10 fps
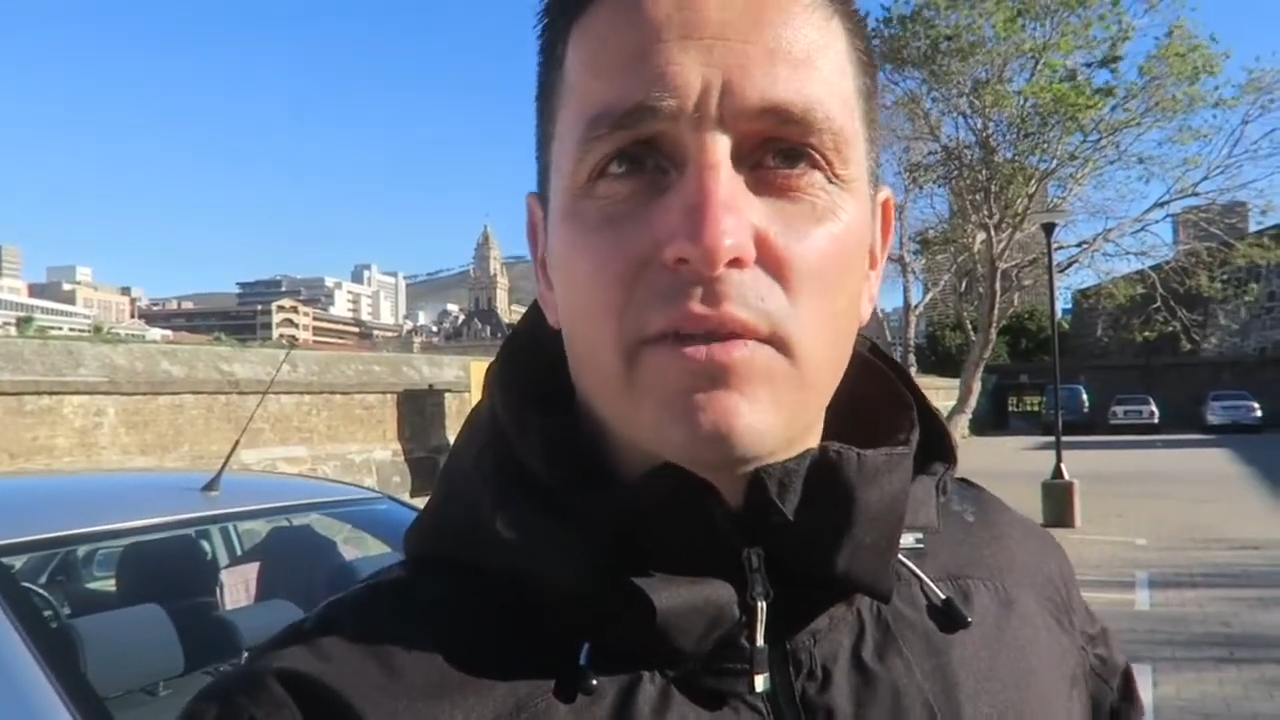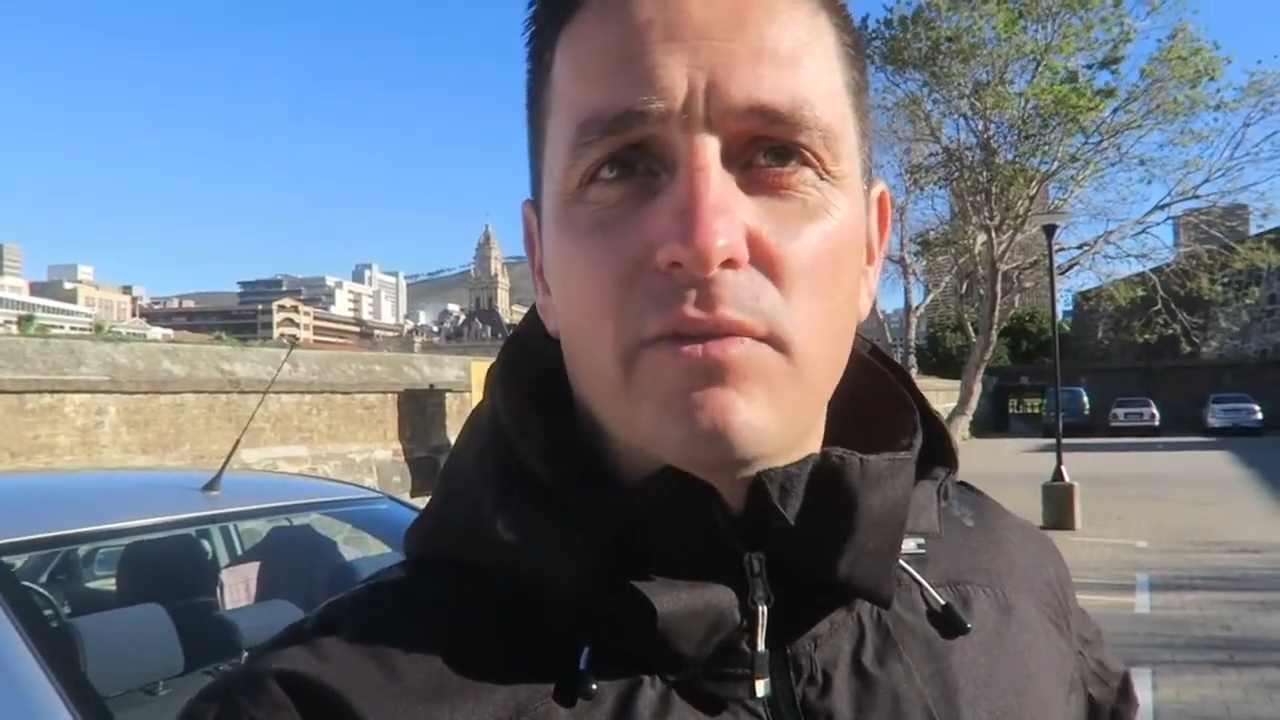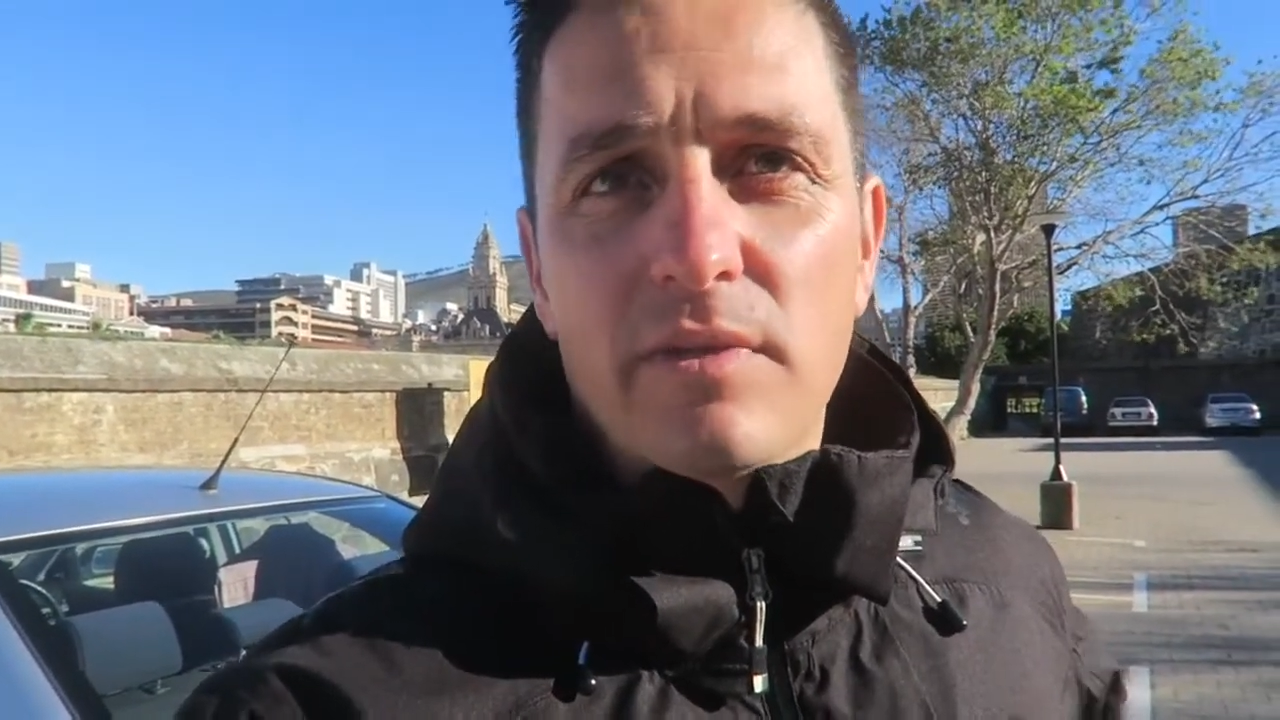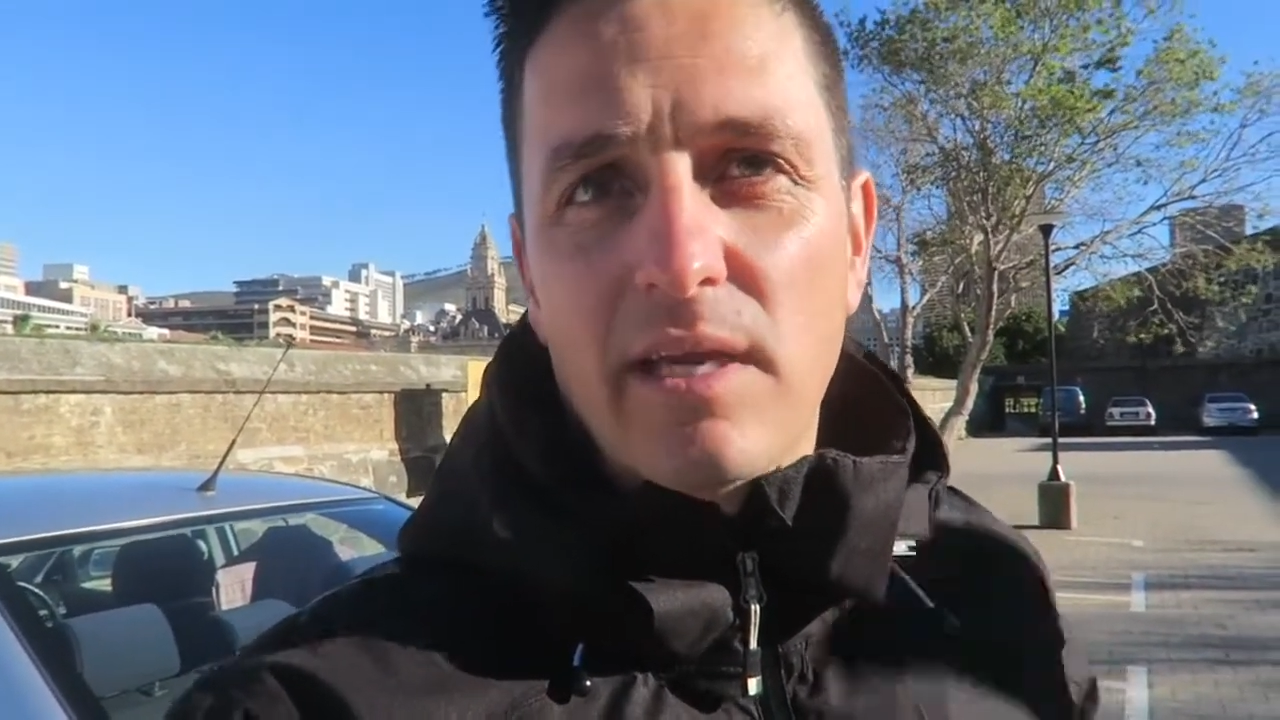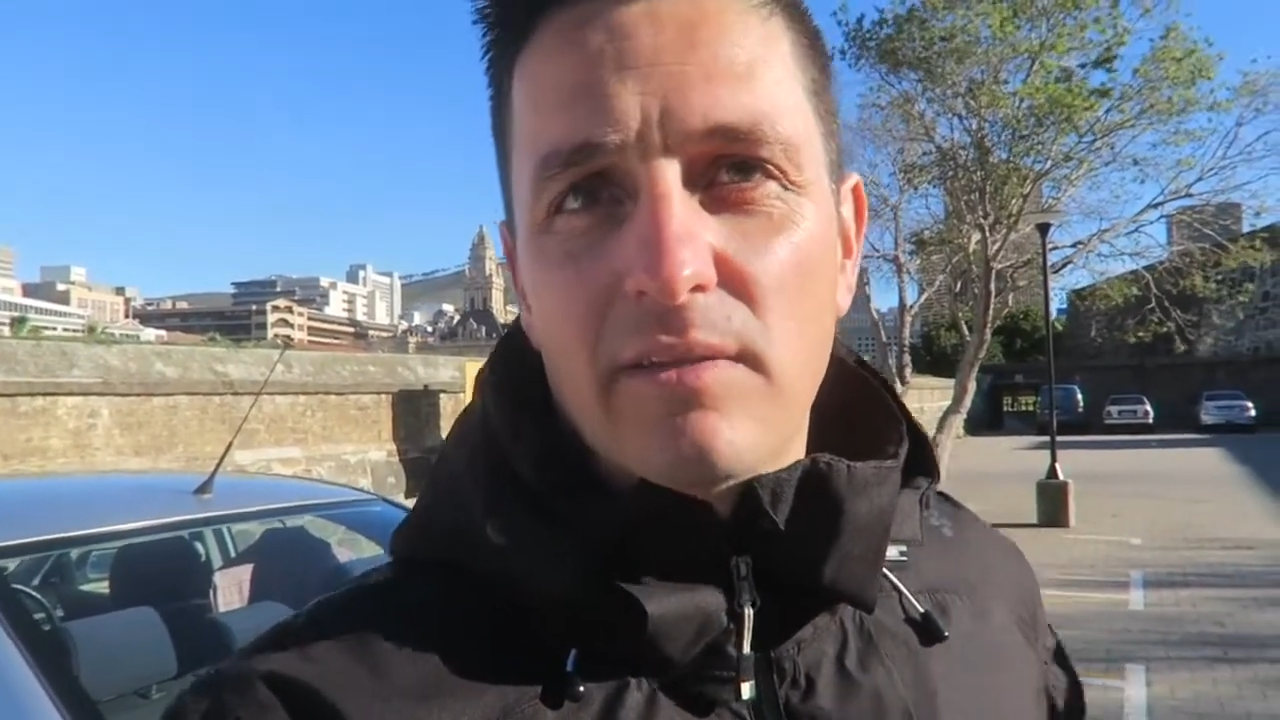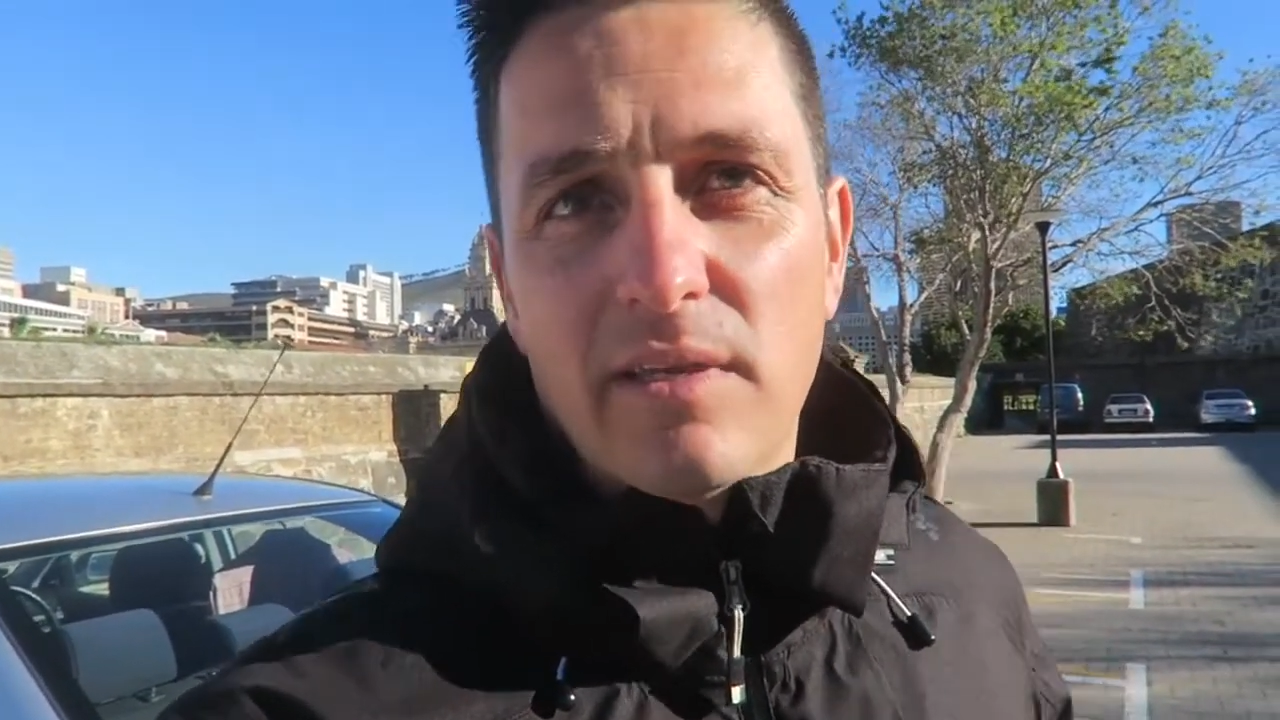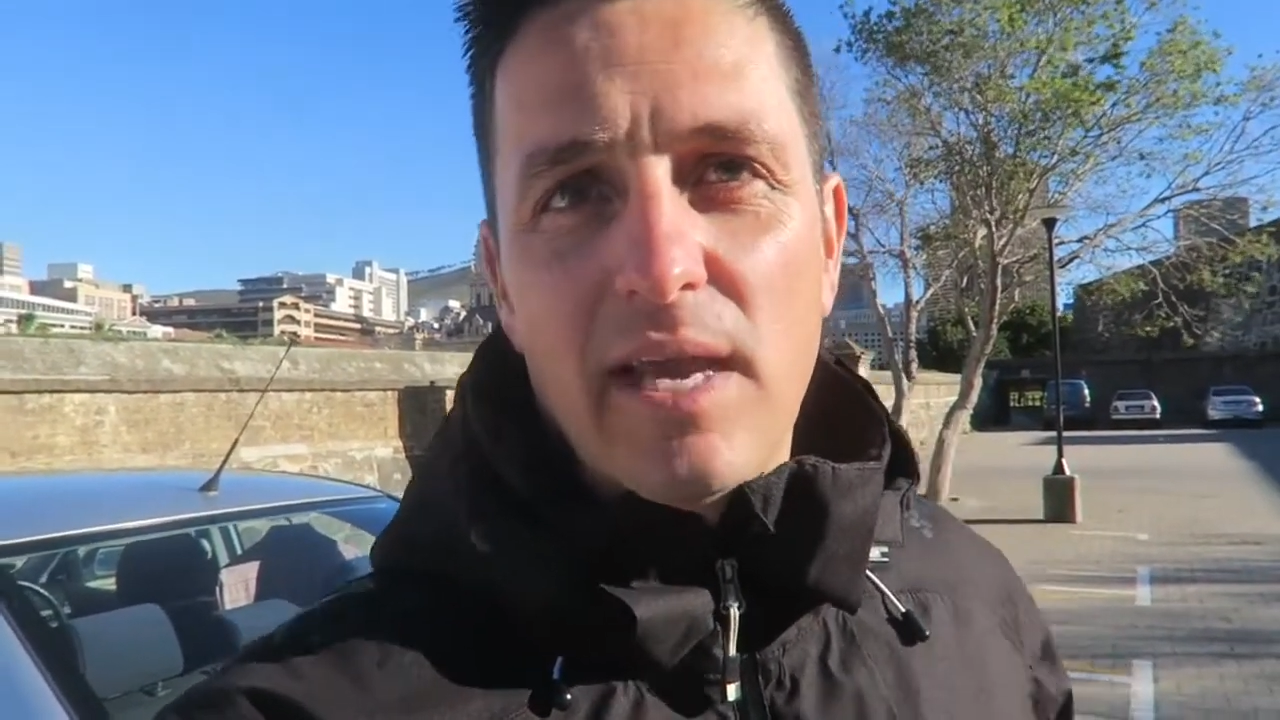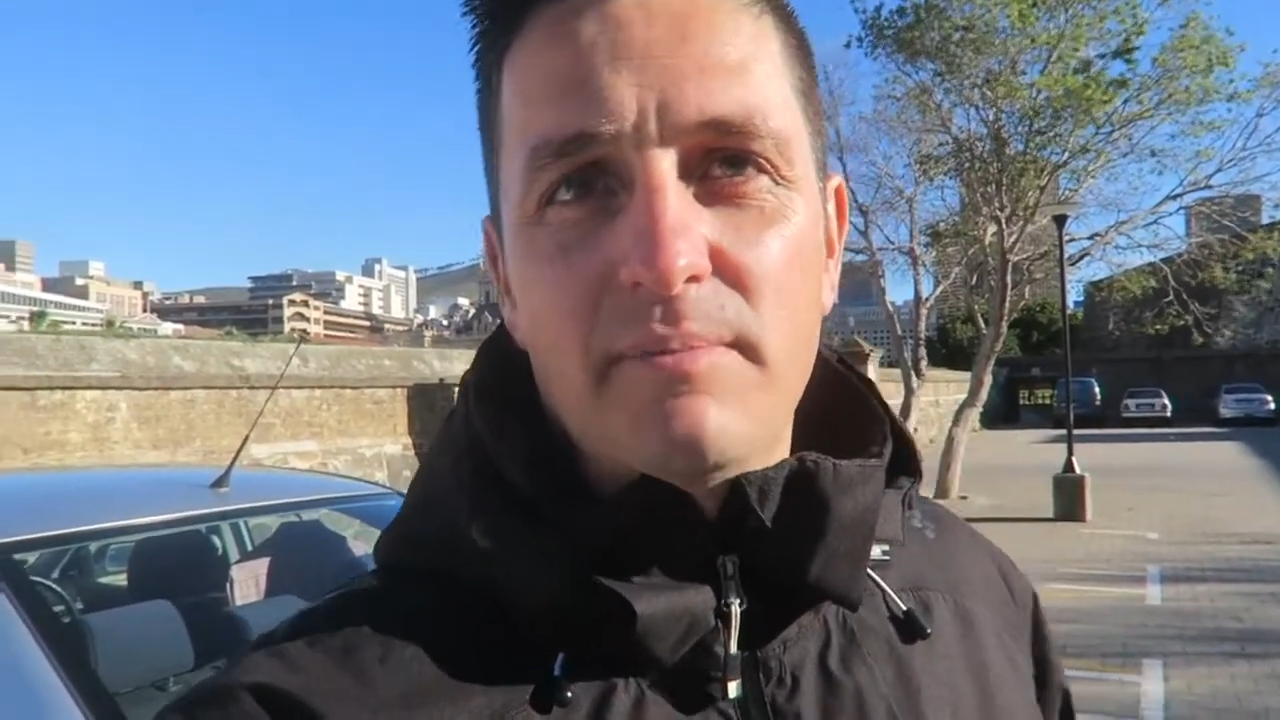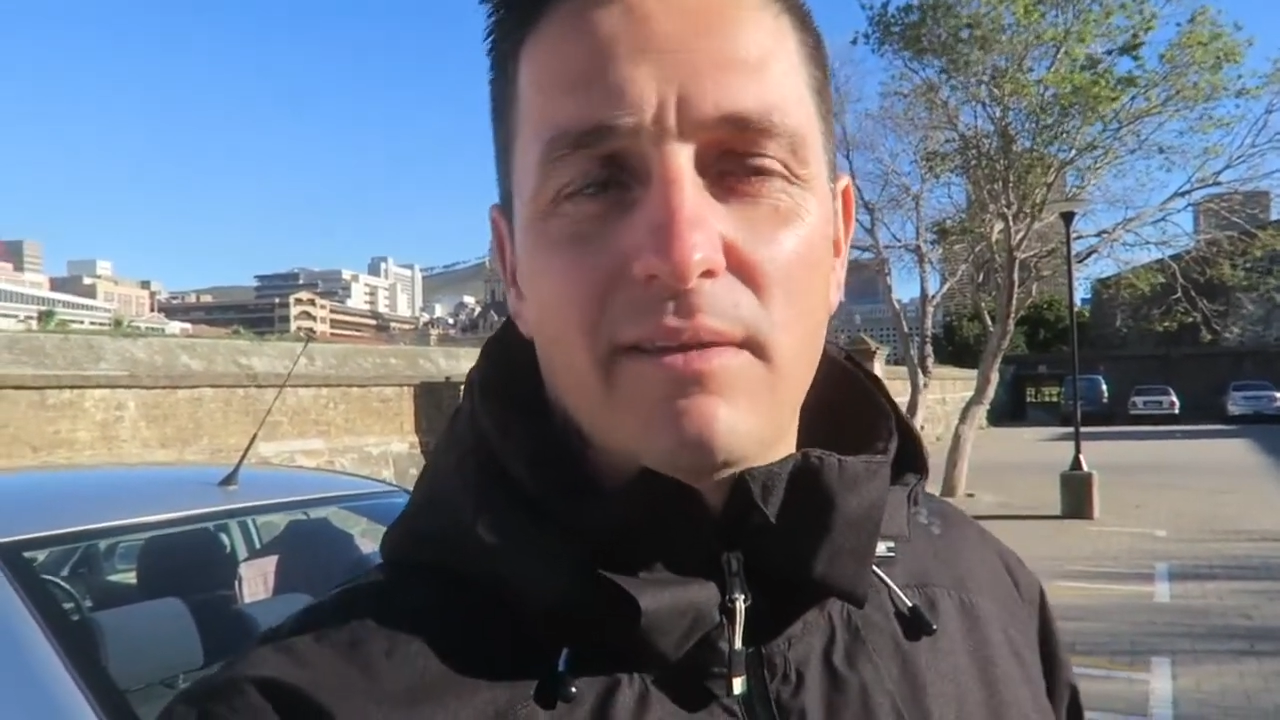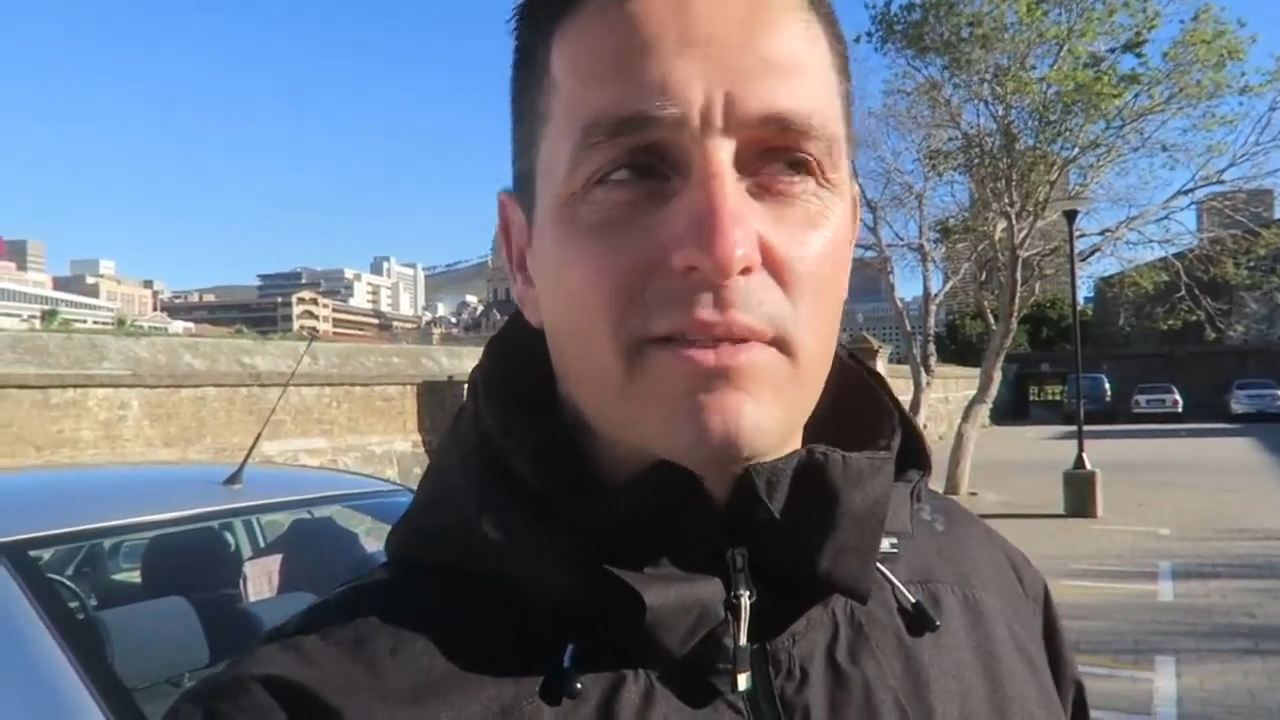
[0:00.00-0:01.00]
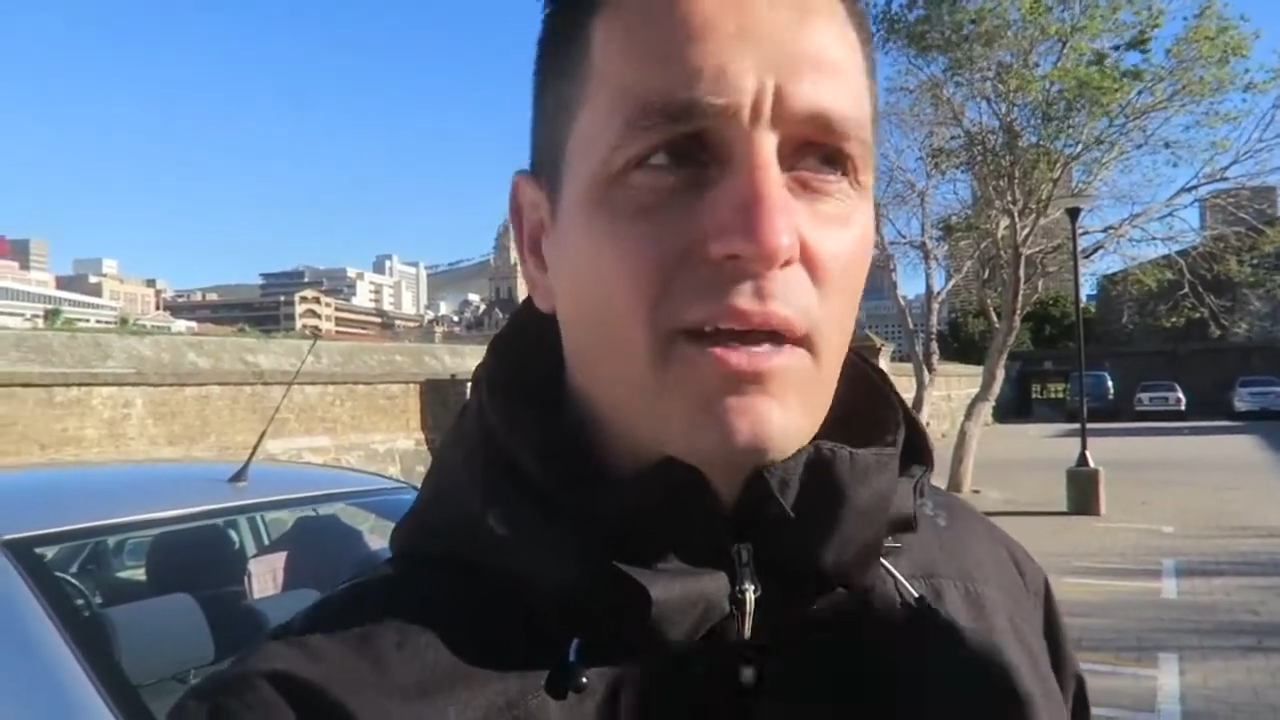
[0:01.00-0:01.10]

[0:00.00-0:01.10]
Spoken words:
through the tunnels of Cape Town.